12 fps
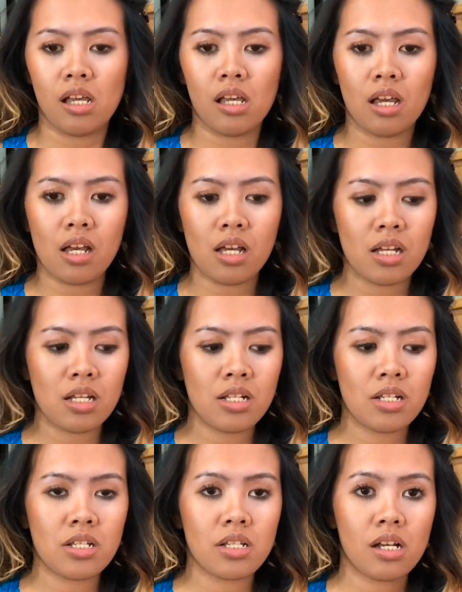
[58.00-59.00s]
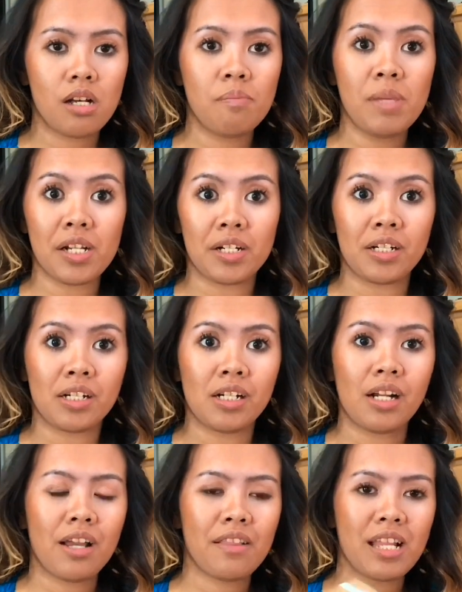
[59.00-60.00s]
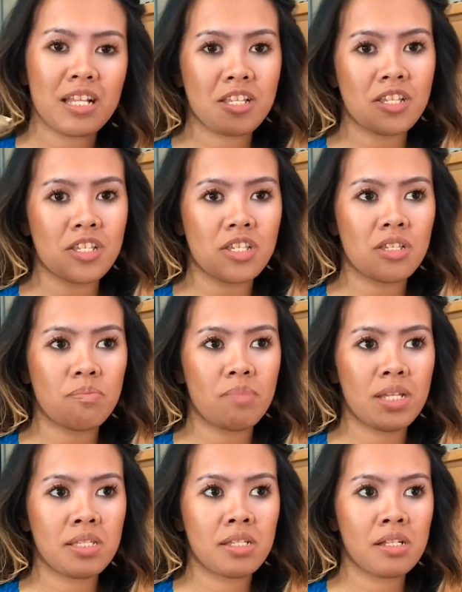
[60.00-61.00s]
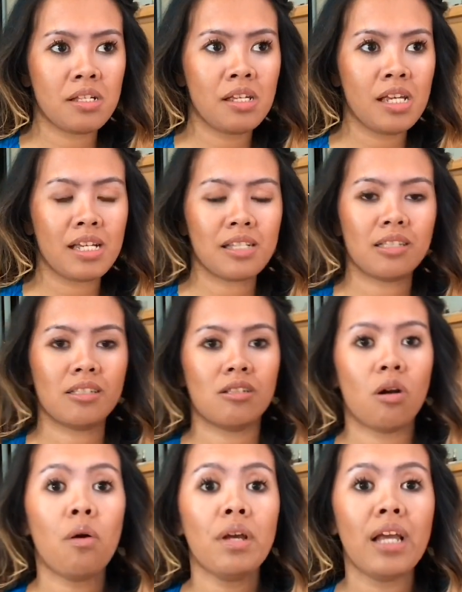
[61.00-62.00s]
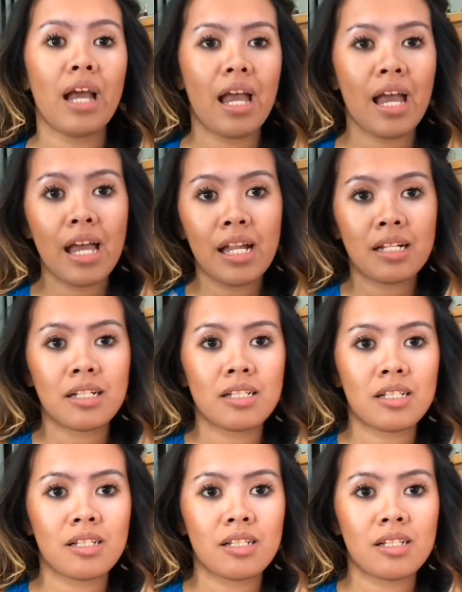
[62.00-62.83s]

and a mirror, and that's basically it. Oh yeah, and